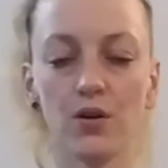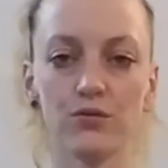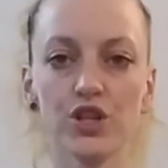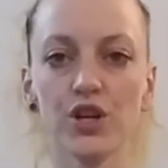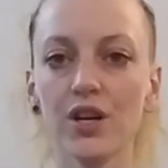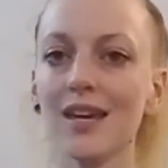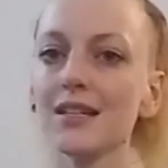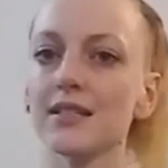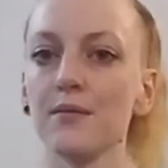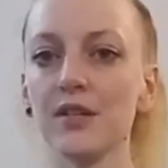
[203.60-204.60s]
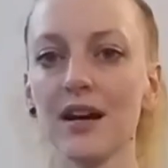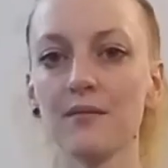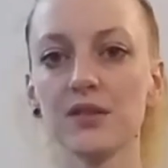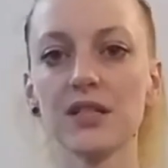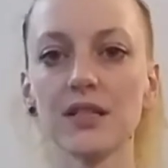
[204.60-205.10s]
jerky,
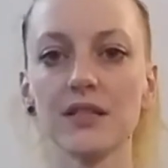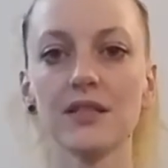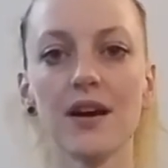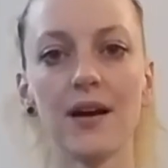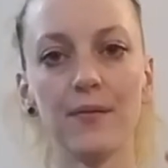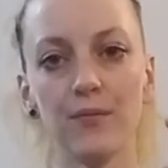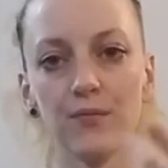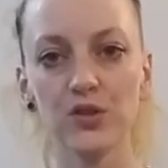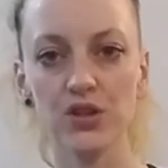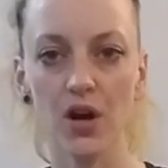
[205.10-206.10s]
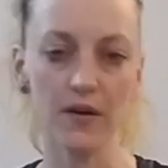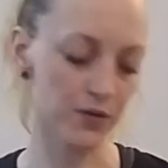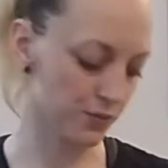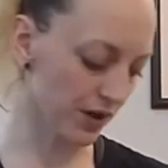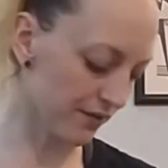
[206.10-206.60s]
sometimes it's
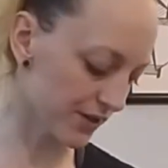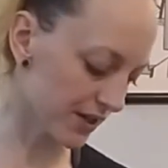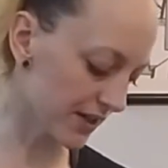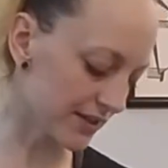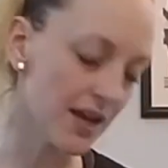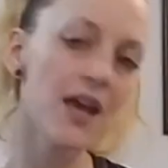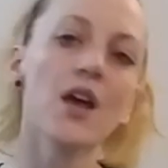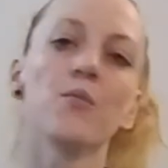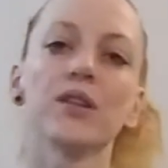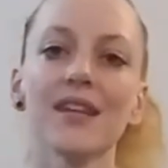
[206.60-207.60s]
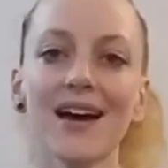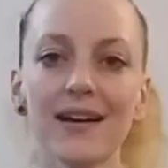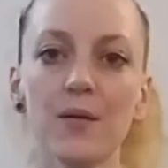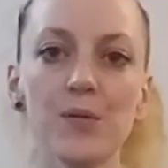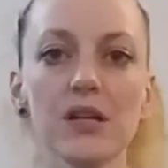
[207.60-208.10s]
soft, whatever it is. But
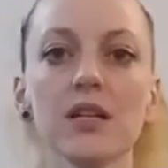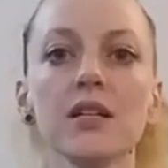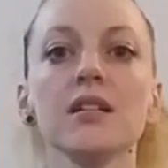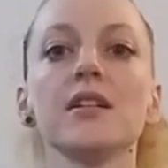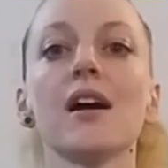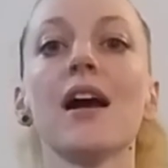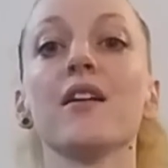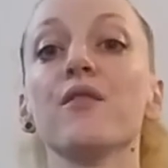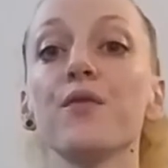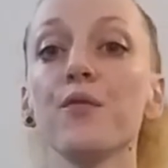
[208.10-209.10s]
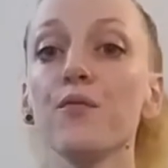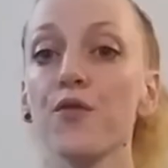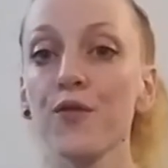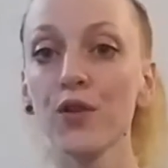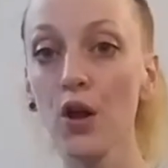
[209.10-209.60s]
that ability to kind of
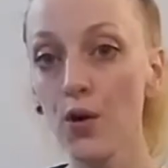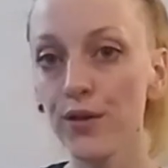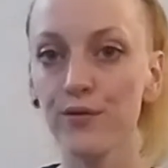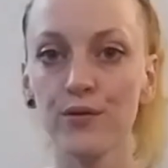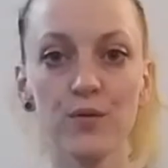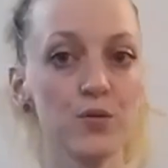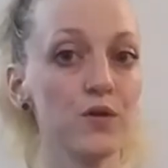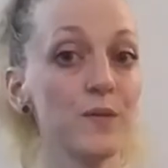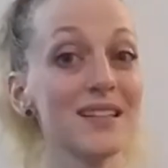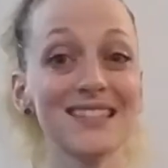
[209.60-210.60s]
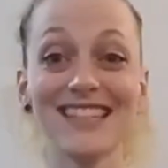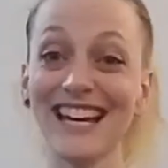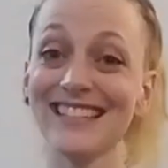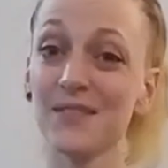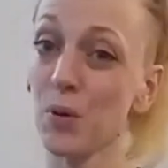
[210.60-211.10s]
flow through the movements,
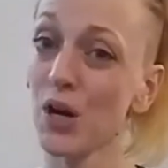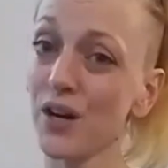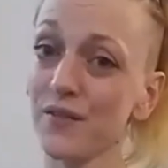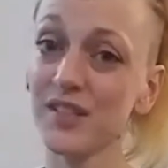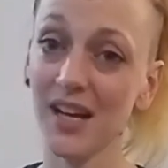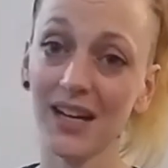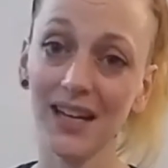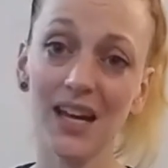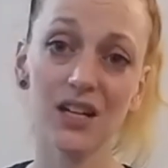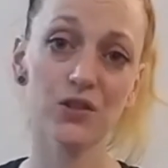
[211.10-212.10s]
that's part of technique and